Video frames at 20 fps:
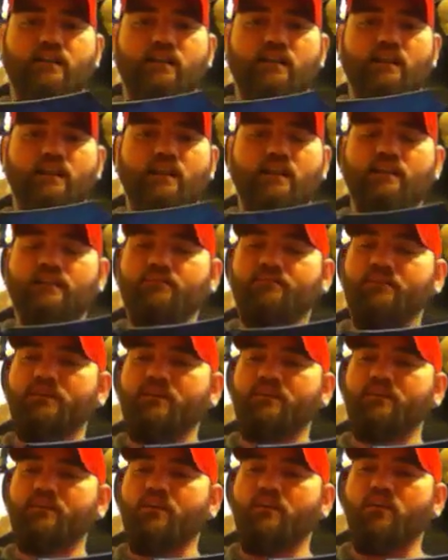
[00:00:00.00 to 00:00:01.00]
It has
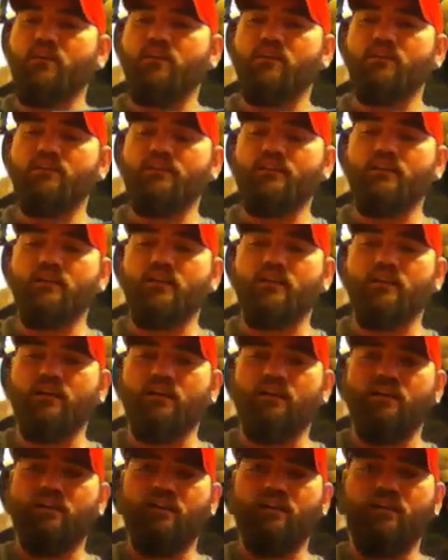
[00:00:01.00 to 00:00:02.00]
been called
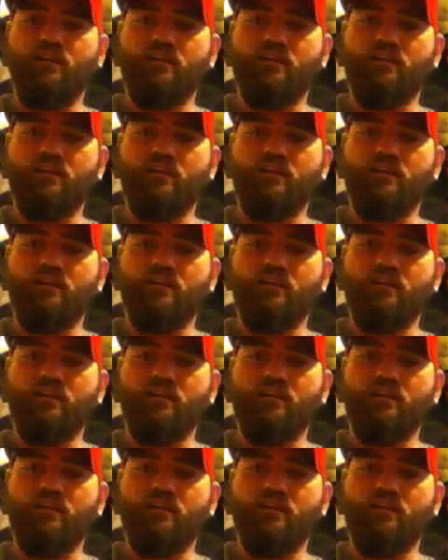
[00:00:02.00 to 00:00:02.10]
the